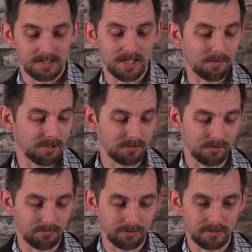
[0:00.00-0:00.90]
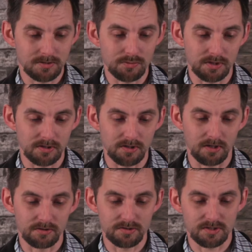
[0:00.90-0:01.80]
came into about
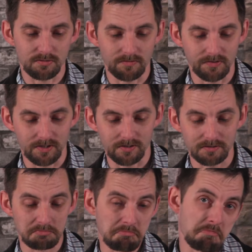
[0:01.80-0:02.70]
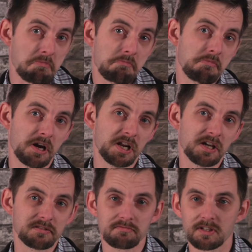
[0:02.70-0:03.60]
$200, so we figured, why
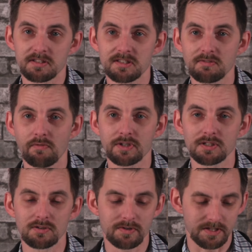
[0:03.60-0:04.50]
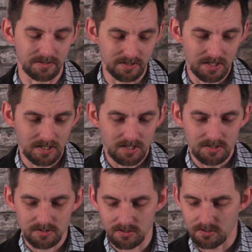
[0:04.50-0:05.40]
not? Let's see what we can do with it.
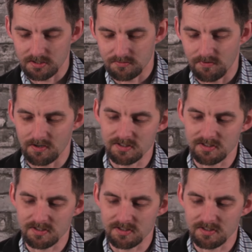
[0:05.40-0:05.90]
So it's fairly